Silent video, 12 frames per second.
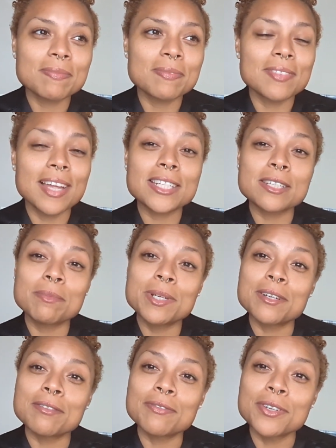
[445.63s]
not to be
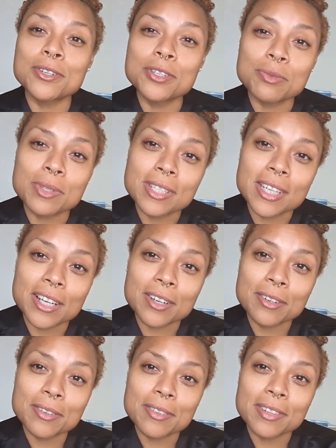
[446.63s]
confused with
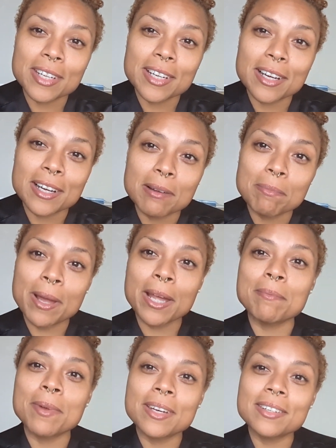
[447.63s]
Zelle, the
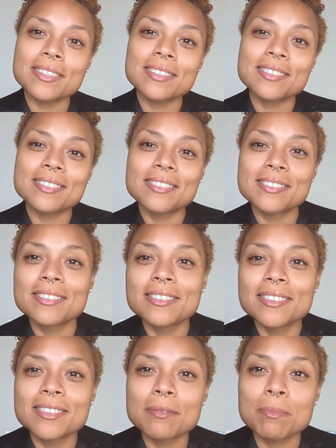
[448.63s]
payment
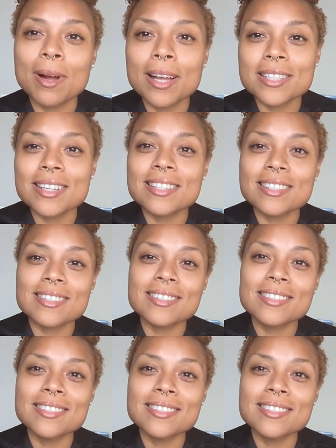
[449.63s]
processor.